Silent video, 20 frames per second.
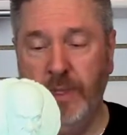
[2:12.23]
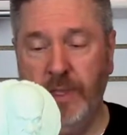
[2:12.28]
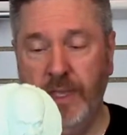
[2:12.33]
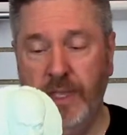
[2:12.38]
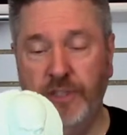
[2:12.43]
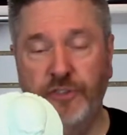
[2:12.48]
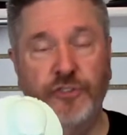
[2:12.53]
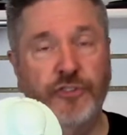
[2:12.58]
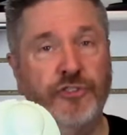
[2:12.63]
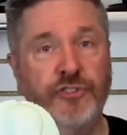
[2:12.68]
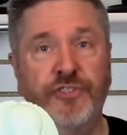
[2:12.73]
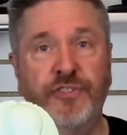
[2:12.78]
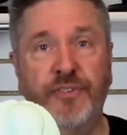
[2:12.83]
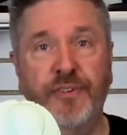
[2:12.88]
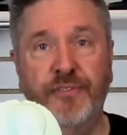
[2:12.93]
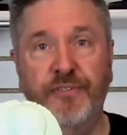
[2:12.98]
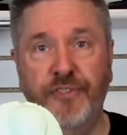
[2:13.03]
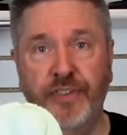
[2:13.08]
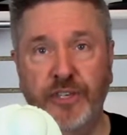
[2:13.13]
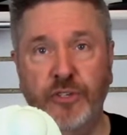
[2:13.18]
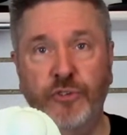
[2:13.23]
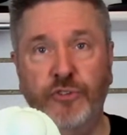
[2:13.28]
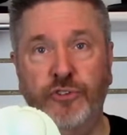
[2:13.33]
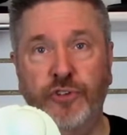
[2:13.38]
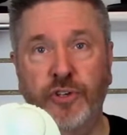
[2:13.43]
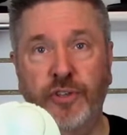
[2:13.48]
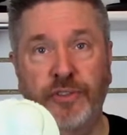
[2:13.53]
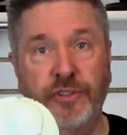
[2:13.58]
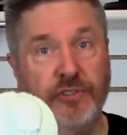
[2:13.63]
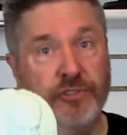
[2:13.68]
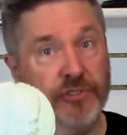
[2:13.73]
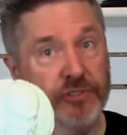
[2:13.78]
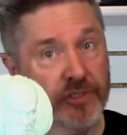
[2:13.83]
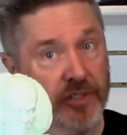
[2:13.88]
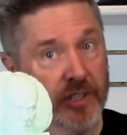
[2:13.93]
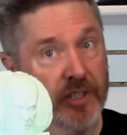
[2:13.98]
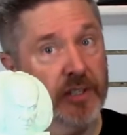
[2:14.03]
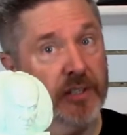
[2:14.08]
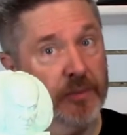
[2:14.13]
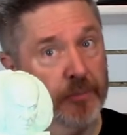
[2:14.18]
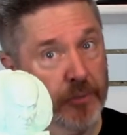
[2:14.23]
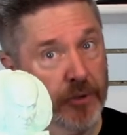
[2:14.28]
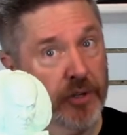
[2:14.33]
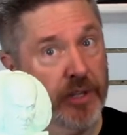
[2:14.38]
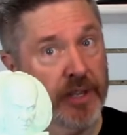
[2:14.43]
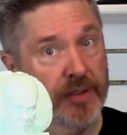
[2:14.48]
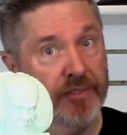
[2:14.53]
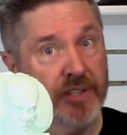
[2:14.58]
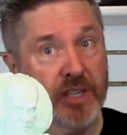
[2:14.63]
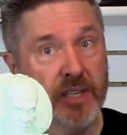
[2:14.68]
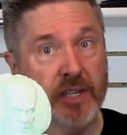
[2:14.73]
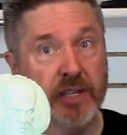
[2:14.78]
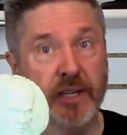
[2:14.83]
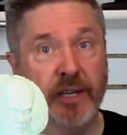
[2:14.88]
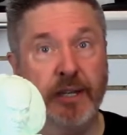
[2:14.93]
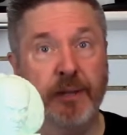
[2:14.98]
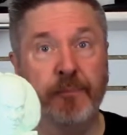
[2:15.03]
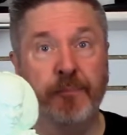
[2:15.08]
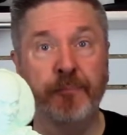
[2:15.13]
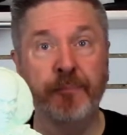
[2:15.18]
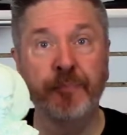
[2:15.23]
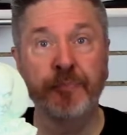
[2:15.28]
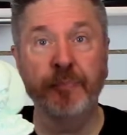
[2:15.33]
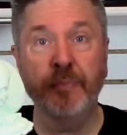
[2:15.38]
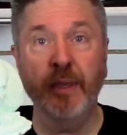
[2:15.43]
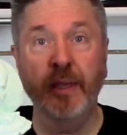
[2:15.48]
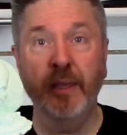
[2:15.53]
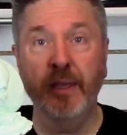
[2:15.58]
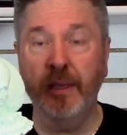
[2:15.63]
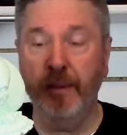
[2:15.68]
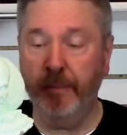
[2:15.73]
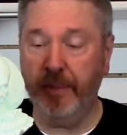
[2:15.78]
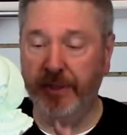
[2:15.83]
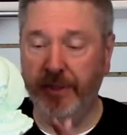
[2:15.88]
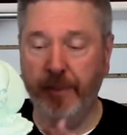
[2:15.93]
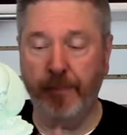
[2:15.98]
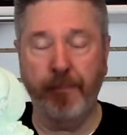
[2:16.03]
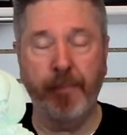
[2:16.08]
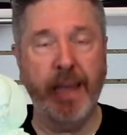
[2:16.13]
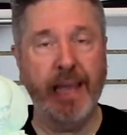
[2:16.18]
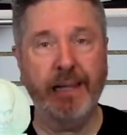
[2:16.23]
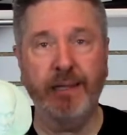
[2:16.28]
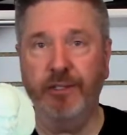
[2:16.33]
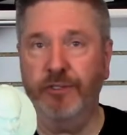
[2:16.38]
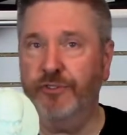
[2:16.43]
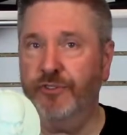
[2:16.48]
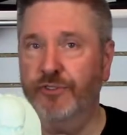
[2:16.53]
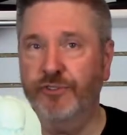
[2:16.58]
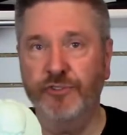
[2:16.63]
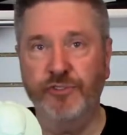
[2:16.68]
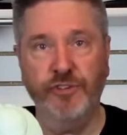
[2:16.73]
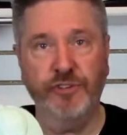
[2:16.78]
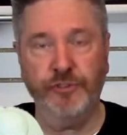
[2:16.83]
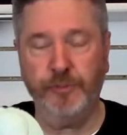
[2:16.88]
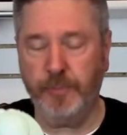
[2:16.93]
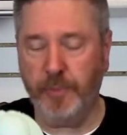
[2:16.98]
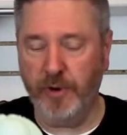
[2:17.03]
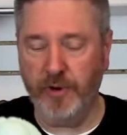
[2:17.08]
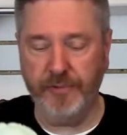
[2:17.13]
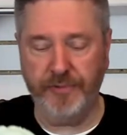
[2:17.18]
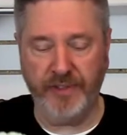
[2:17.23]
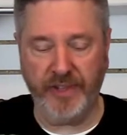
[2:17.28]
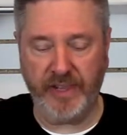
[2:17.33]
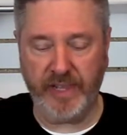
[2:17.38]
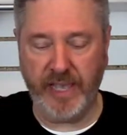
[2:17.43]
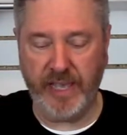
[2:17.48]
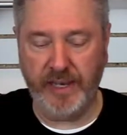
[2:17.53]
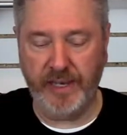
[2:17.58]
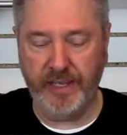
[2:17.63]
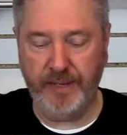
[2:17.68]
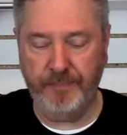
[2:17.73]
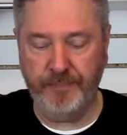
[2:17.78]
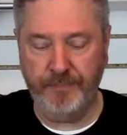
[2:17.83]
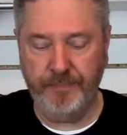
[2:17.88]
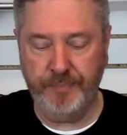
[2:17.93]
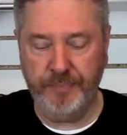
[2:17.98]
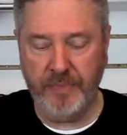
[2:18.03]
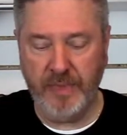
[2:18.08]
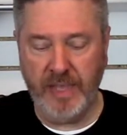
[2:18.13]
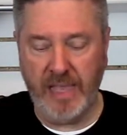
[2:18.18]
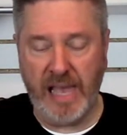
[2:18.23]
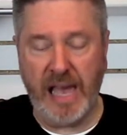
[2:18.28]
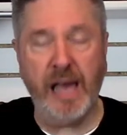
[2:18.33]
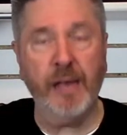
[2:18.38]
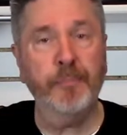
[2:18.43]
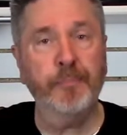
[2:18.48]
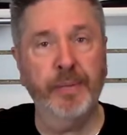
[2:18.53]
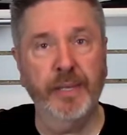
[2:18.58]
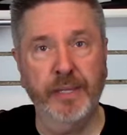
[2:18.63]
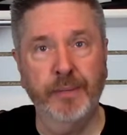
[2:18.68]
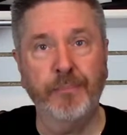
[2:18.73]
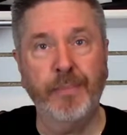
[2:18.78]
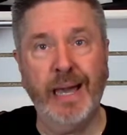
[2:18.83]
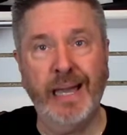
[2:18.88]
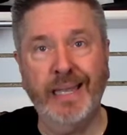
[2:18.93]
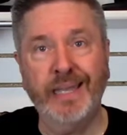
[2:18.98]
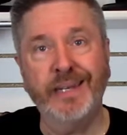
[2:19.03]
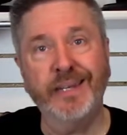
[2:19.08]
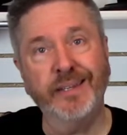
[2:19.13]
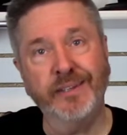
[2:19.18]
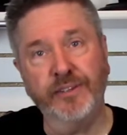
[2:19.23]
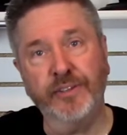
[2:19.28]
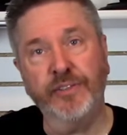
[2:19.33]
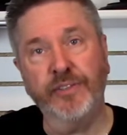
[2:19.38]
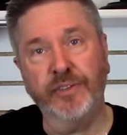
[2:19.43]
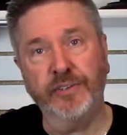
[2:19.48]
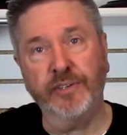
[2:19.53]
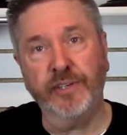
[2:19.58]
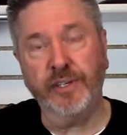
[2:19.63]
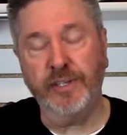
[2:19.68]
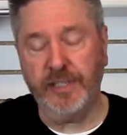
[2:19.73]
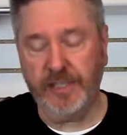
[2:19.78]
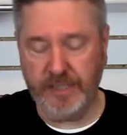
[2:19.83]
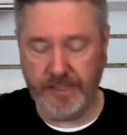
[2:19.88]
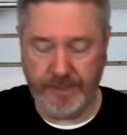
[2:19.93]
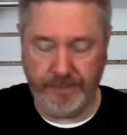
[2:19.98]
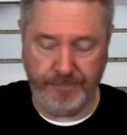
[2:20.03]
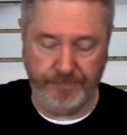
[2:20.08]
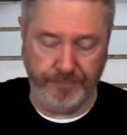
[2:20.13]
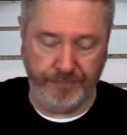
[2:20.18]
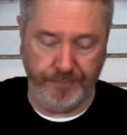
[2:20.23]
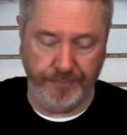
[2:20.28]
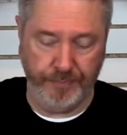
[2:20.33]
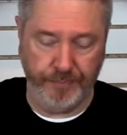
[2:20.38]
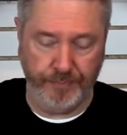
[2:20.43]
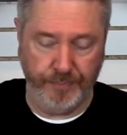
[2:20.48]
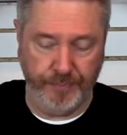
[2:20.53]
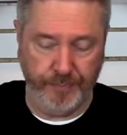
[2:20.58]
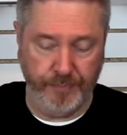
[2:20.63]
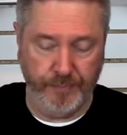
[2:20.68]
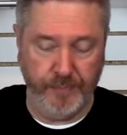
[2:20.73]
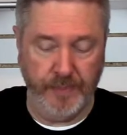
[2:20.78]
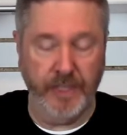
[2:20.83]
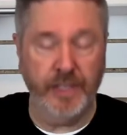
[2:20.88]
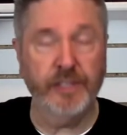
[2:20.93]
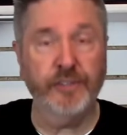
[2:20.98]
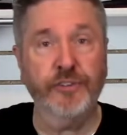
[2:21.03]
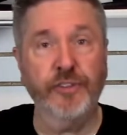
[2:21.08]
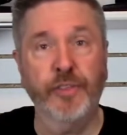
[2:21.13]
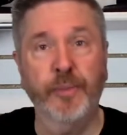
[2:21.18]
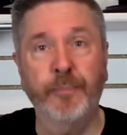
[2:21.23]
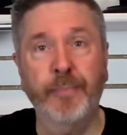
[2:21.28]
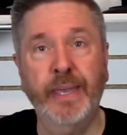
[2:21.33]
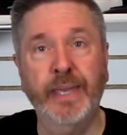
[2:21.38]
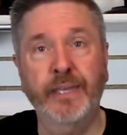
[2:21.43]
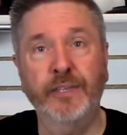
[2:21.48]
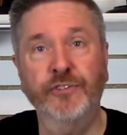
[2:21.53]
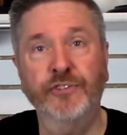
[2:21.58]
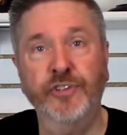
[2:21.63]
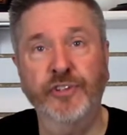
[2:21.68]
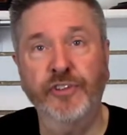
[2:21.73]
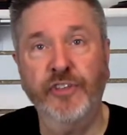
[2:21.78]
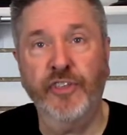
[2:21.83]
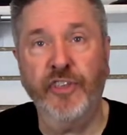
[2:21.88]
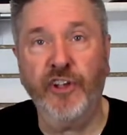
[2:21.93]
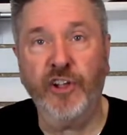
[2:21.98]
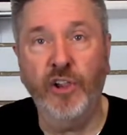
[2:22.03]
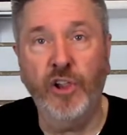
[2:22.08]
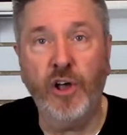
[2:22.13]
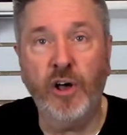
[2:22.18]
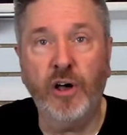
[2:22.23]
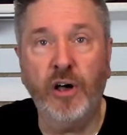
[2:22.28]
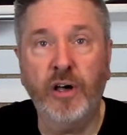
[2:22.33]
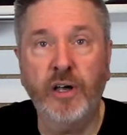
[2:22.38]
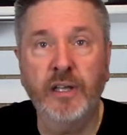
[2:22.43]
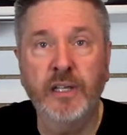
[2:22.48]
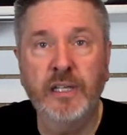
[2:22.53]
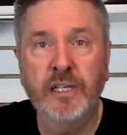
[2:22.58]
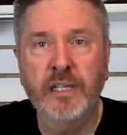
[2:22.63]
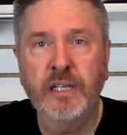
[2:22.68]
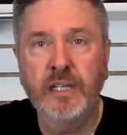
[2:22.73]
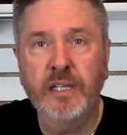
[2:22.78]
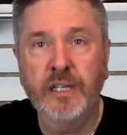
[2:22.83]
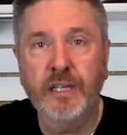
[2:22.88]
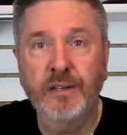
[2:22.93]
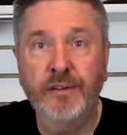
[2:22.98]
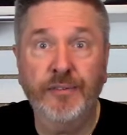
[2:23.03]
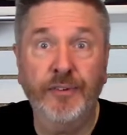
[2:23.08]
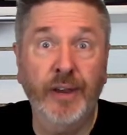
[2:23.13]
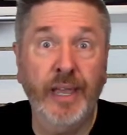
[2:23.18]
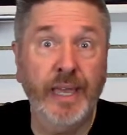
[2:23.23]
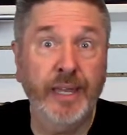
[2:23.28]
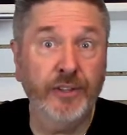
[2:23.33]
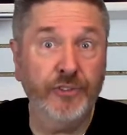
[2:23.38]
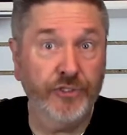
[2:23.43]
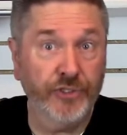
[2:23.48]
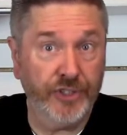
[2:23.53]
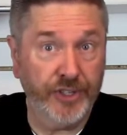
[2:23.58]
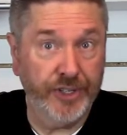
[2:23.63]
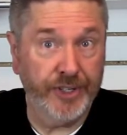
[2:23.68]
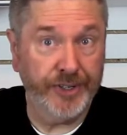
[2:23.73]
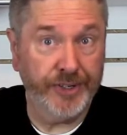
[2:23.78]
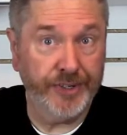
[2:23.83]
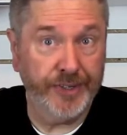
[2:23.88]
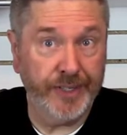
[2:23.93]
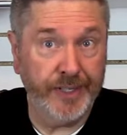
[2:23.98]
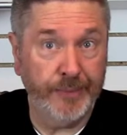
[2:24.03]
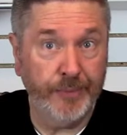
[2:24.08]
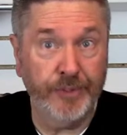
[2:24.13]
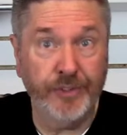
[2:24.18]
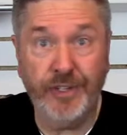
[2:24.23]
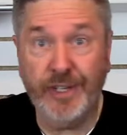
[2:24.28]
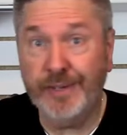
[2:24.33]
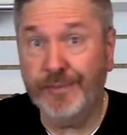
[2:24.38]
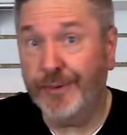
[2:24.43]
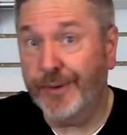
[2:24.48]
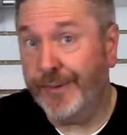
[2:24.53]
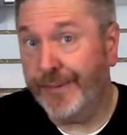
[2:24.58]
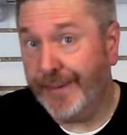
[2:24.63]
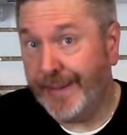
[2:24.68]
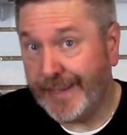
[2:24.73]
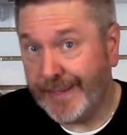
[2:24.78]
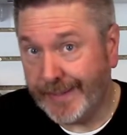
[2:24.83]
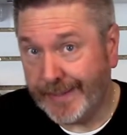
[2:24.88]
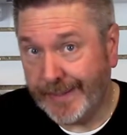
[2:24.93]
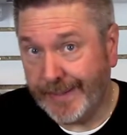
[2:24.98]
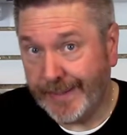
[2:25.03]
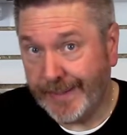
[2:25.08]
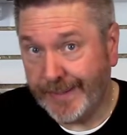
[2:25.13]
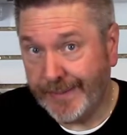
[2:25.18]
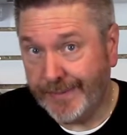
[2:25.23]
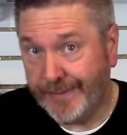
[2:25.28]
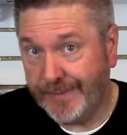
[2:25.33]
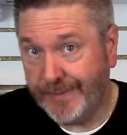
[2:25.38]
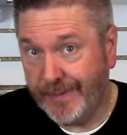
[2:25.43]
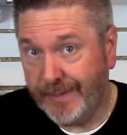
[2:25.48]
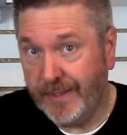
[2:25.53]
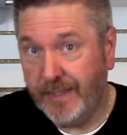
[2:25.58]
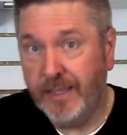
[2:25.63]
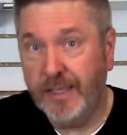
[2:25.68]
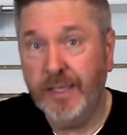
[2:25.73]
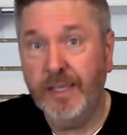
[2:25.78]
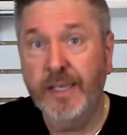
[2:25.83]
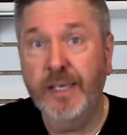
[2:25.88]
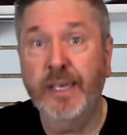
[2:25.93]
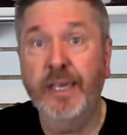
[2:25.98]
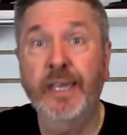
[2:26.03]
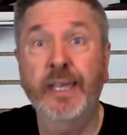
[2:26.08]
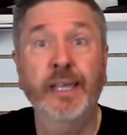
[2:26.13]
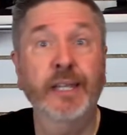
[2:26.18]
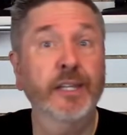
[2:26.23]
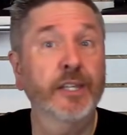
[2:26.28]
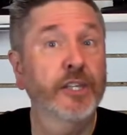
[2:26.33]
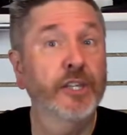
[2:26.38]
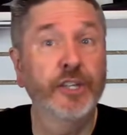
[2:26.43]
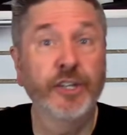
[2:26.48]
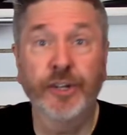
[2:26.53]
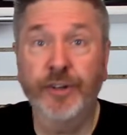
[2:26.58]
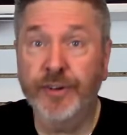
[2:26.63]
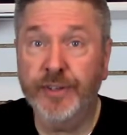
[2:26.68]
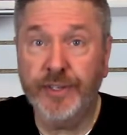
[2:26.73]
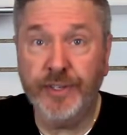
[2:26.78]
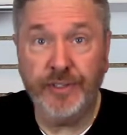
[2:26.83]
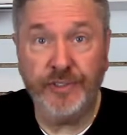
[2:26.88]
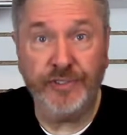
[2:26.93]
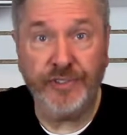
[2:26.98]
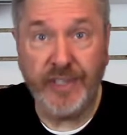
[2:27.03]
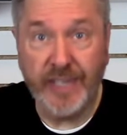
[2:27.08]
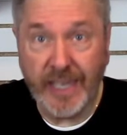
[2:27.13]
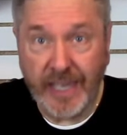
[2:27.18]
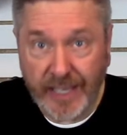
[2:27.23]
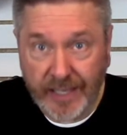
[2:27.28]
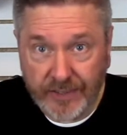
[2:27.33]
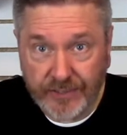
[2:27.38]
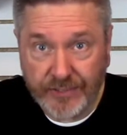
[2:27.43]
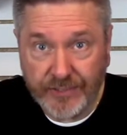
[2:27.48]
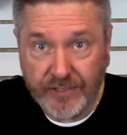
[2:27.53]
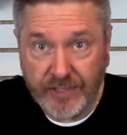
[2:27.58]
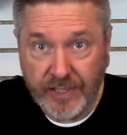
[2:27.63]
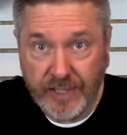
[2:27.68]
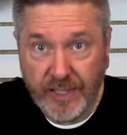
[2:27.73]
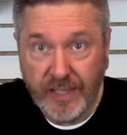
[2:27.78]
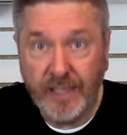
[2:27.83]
It just feels good. This is a pretty heavy kit, but the balance is just perfect on it. I'll pin mine into the base, into the claw, for added security when you have grandkids and curious guests.